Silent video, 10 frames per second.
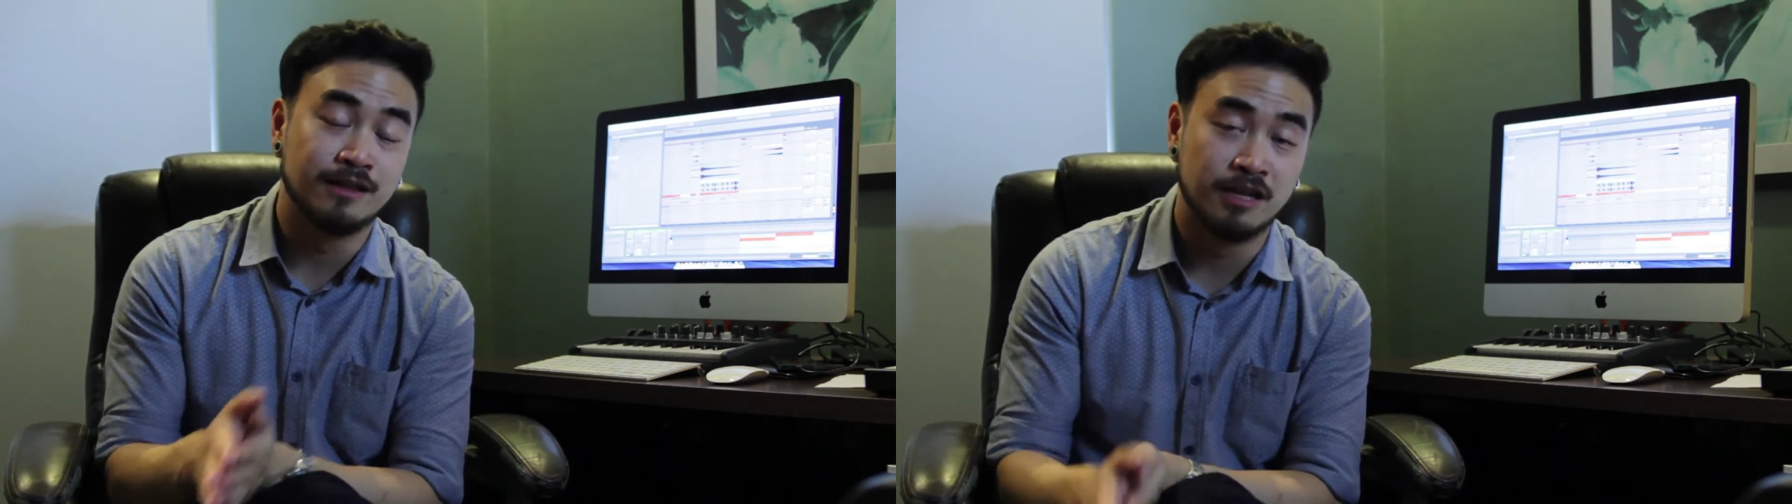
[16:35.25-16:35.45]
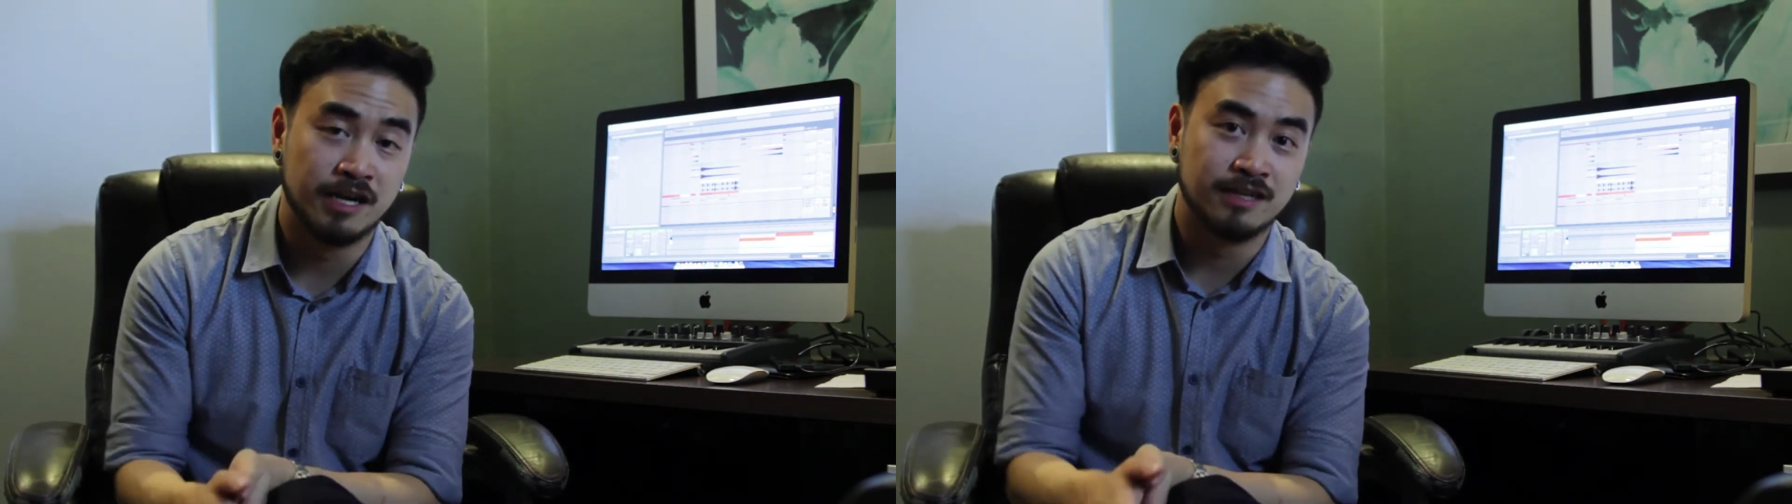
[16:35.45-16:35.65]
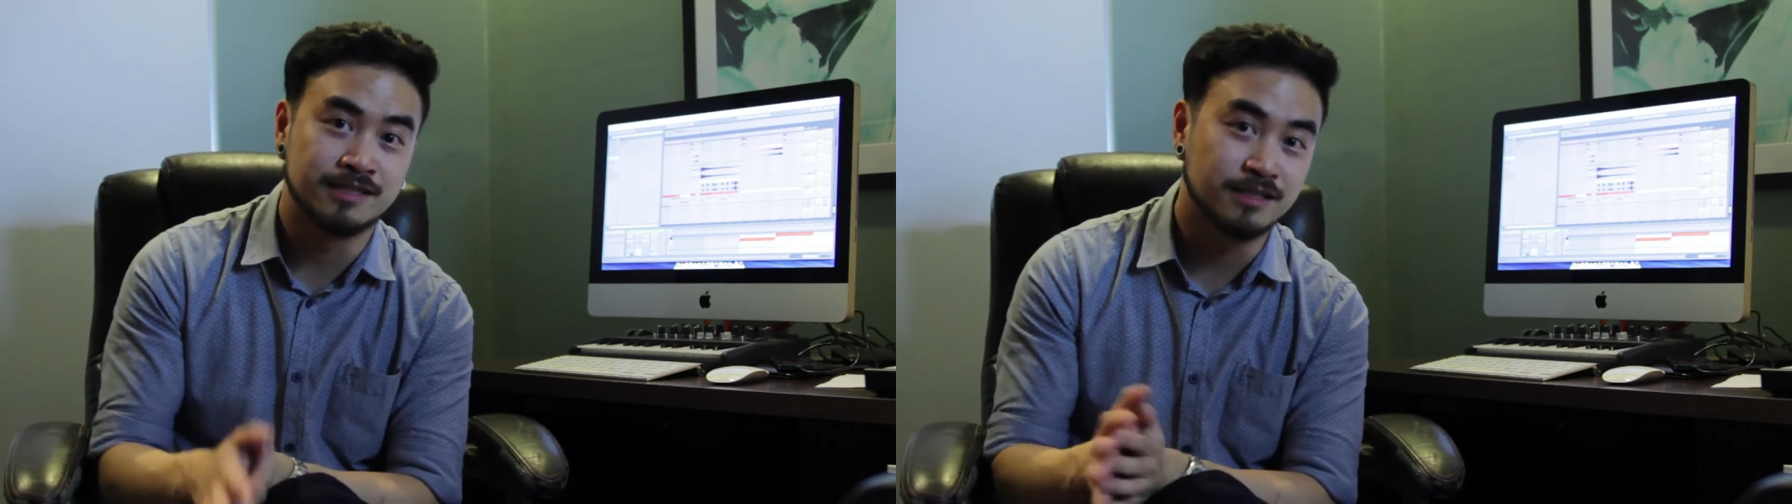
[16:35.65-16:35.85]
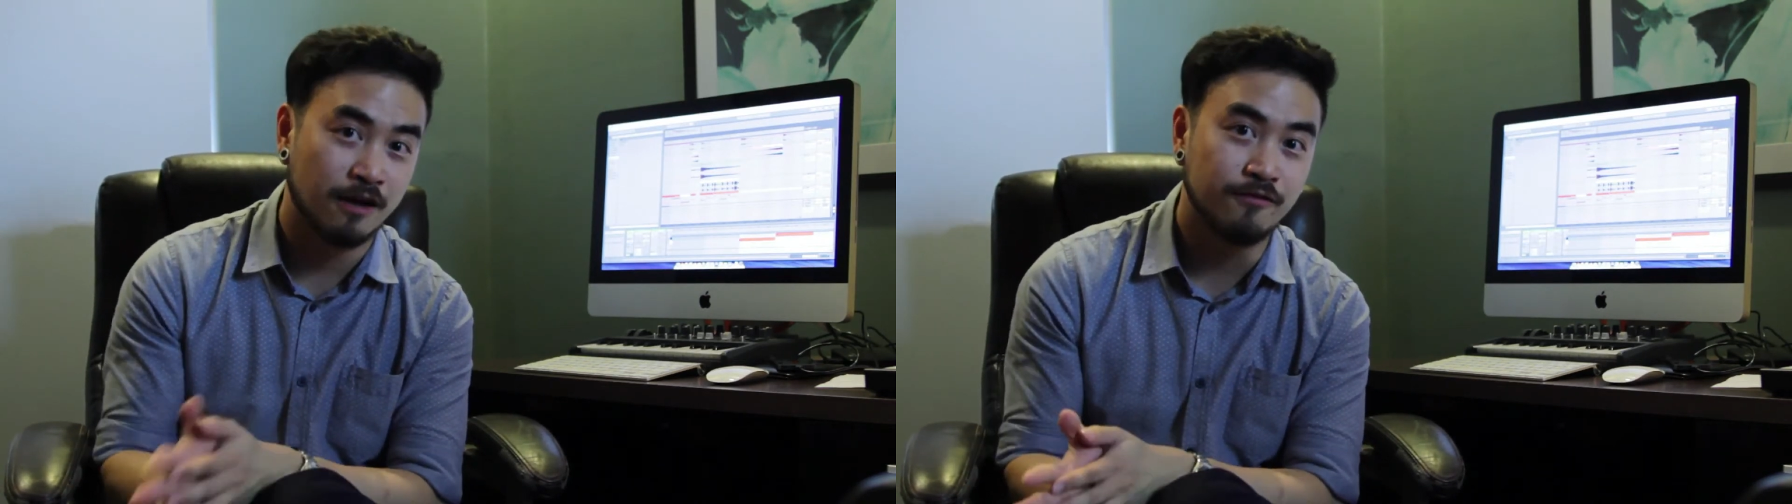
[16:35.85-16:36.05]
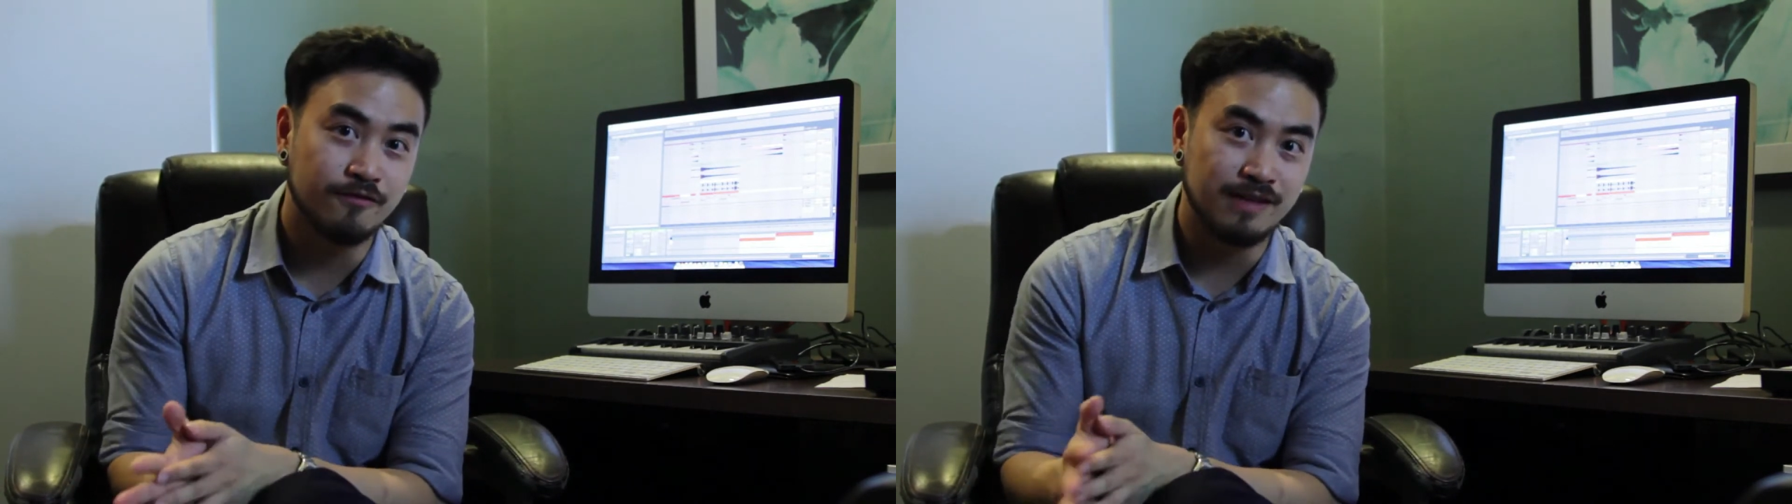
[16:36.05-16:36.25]
learn
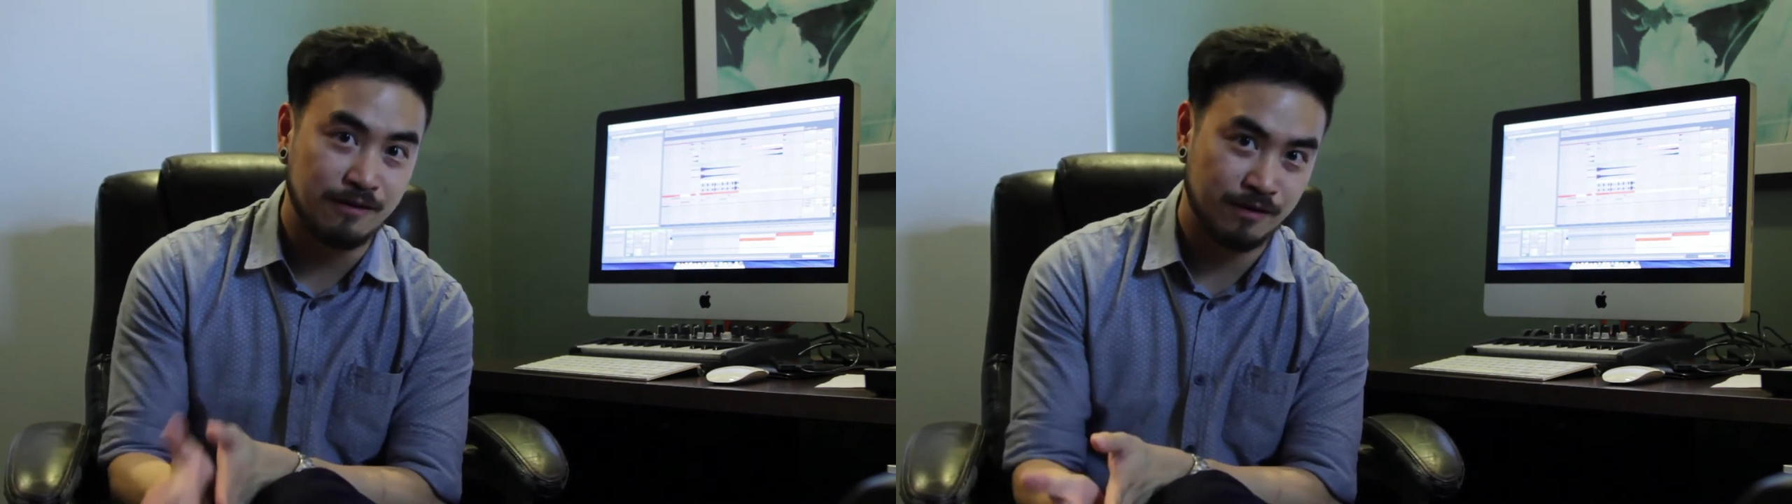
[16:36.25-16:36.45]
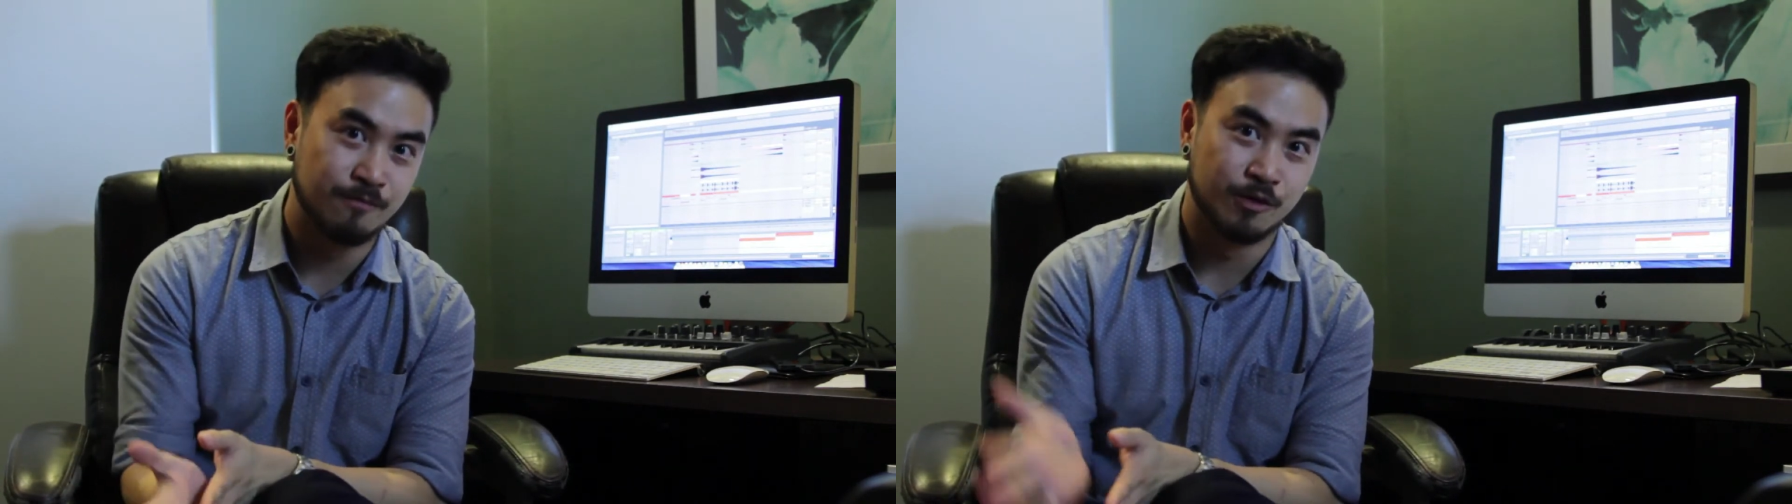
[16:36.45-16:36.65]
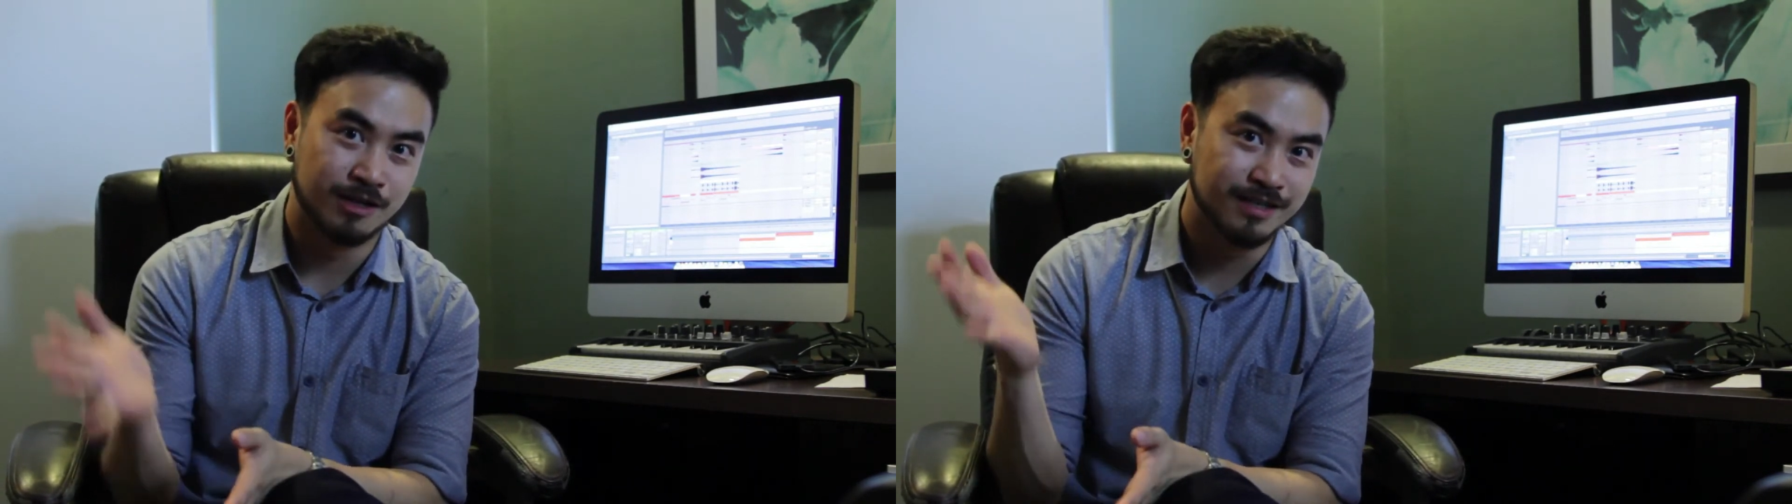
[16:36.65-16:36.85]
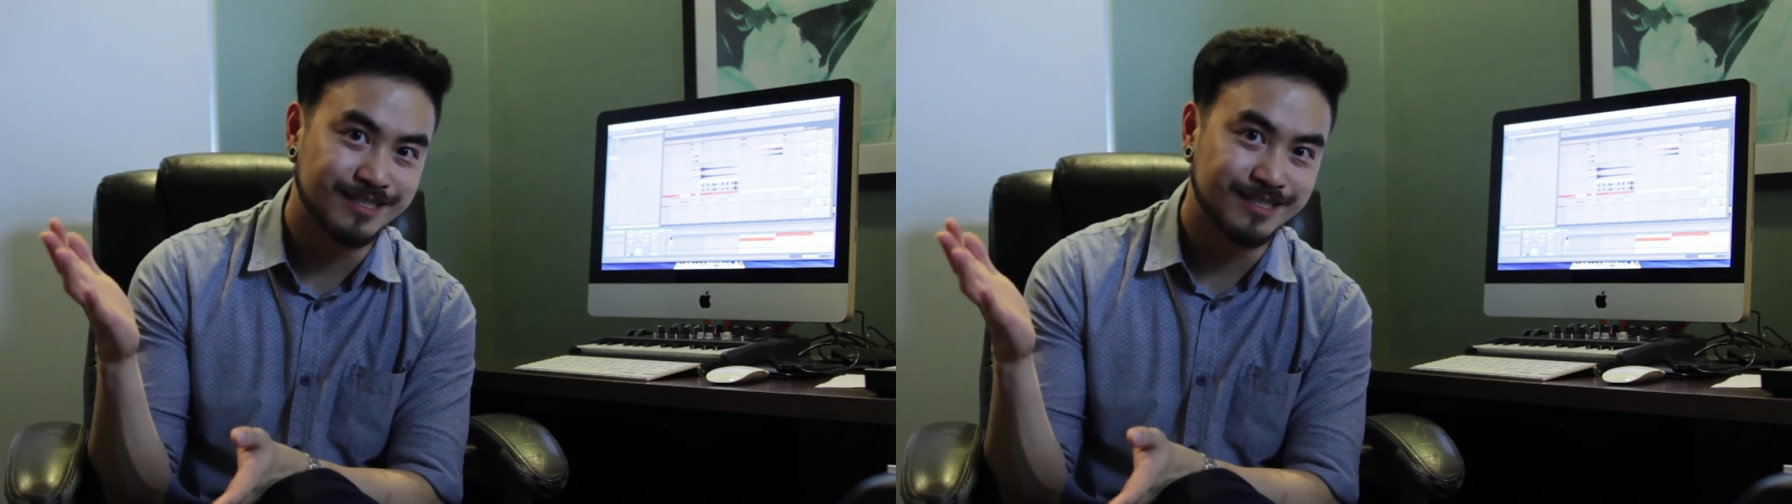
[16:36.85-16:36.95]
stuff even more.